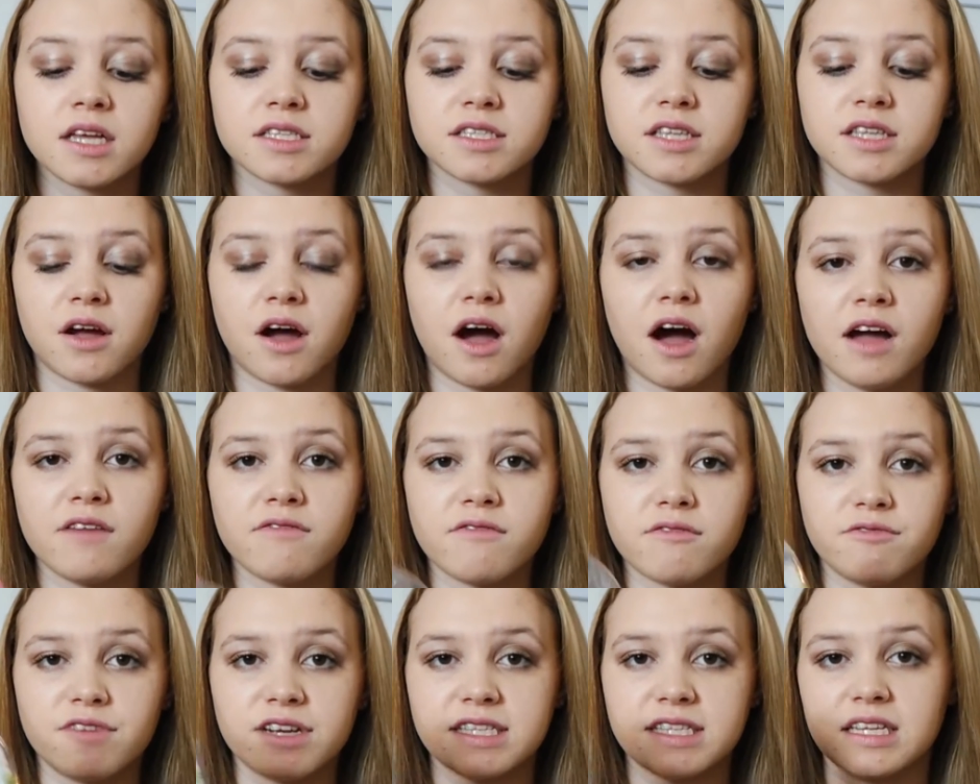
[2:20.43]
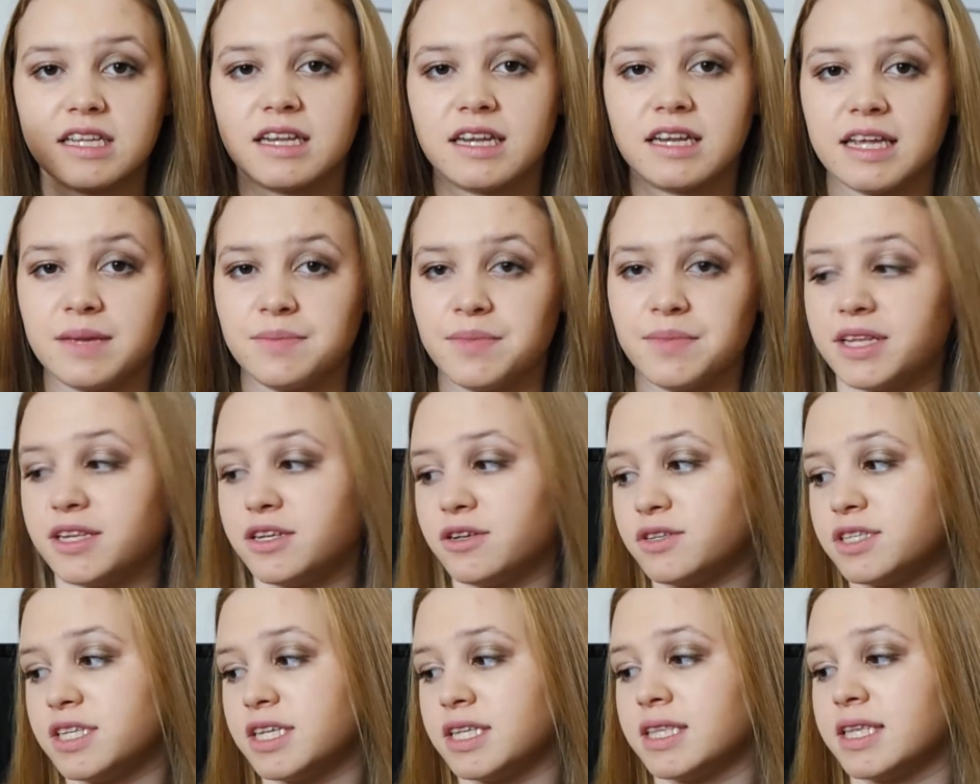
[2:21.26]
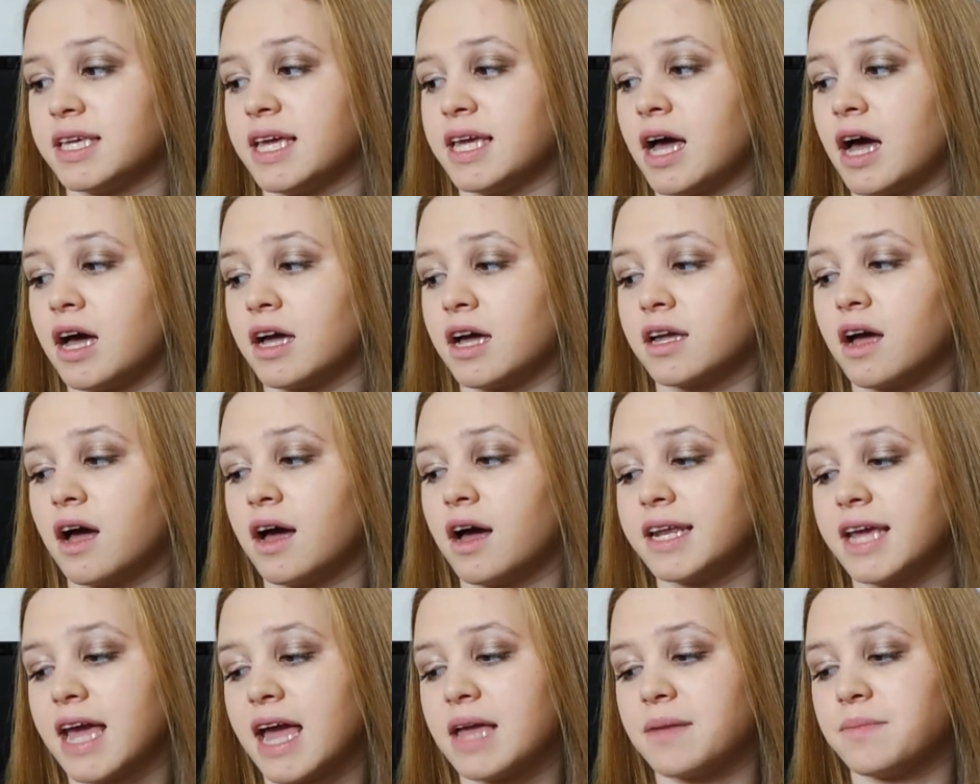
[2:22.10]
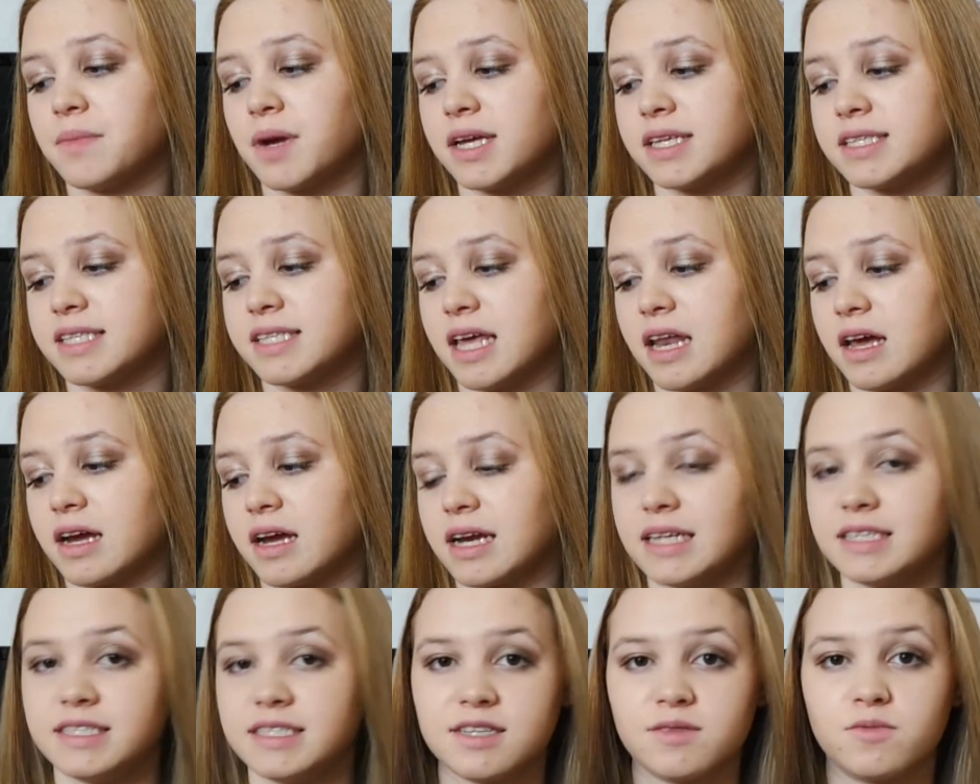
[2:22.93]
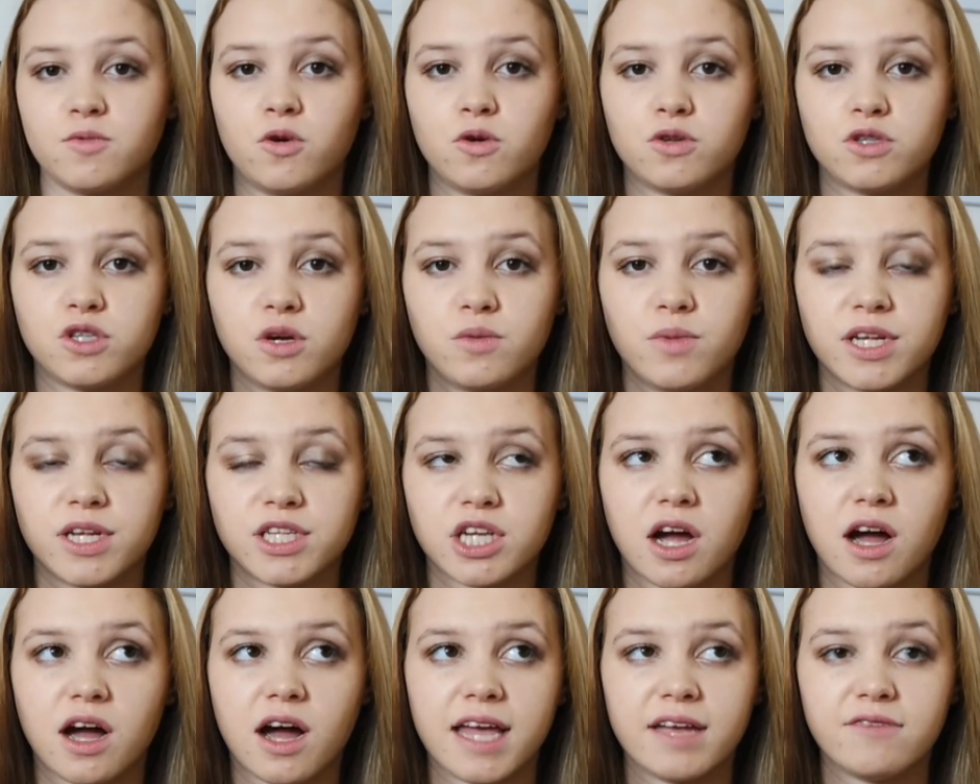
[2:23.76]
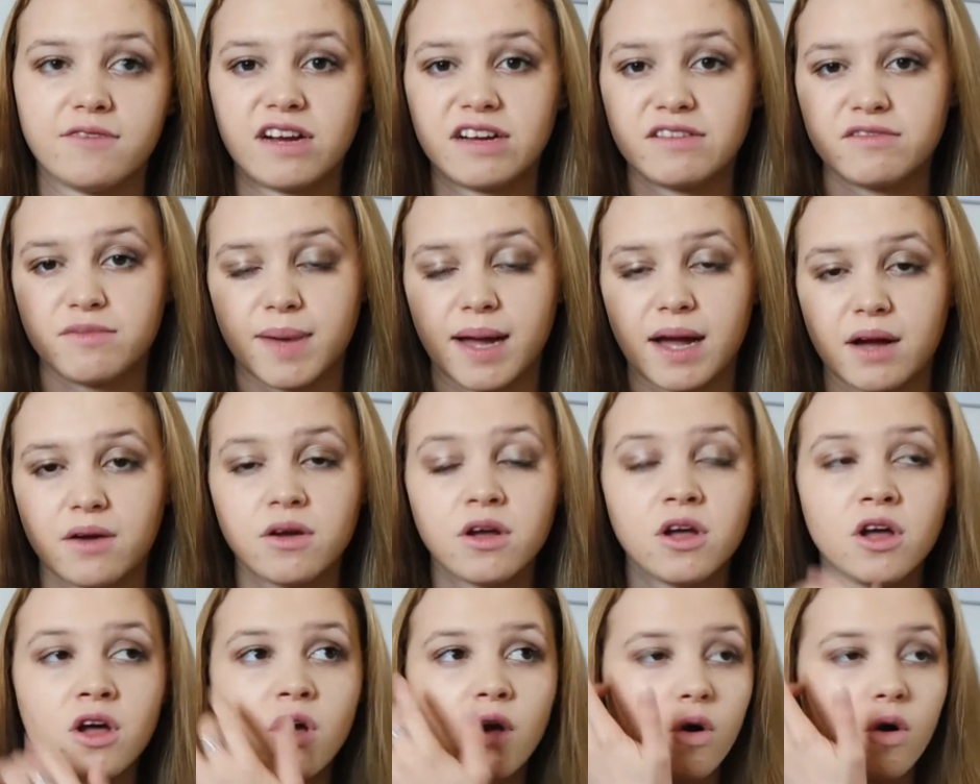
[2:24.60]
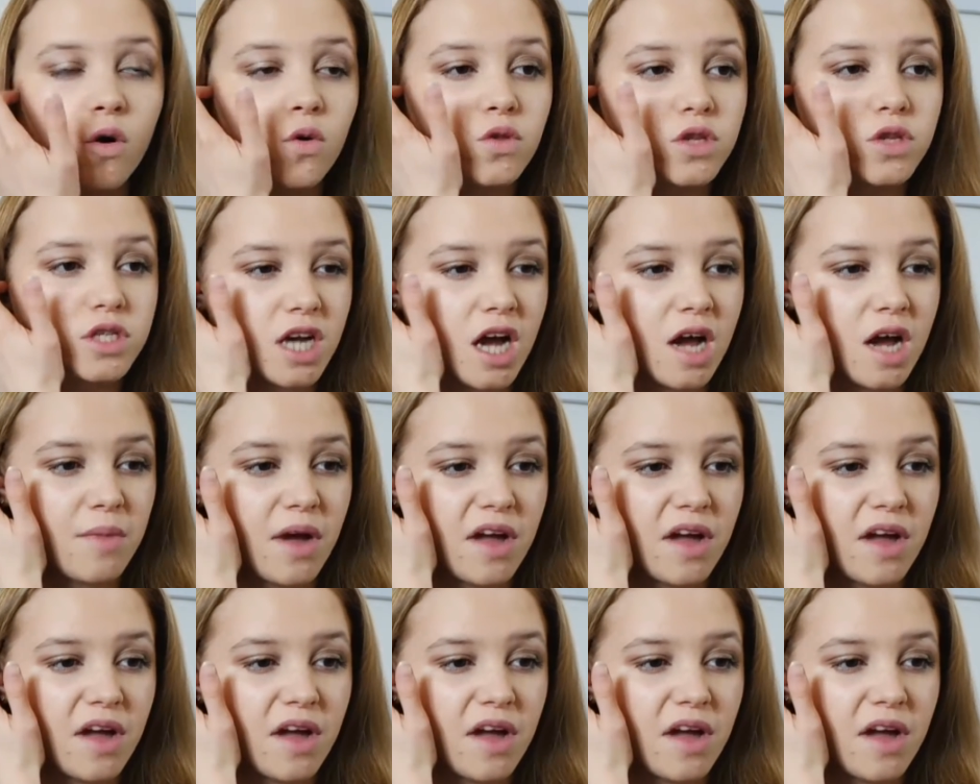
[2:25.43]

So I've recently been using the Garnier Micellar Cleansing Water, which I rave about all the time.